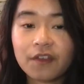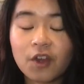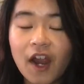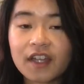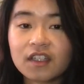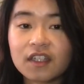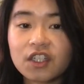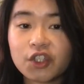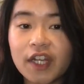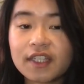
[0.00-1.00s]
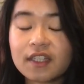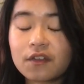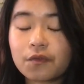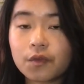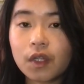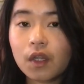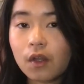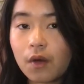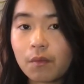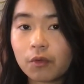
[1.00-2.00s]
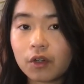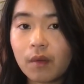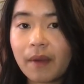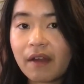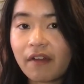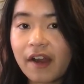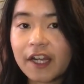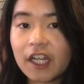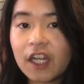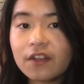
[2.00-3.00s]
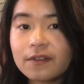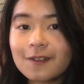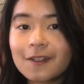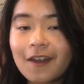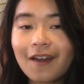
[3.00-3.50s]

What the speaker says: You're actually stressing your foot a lot more by wearing heels.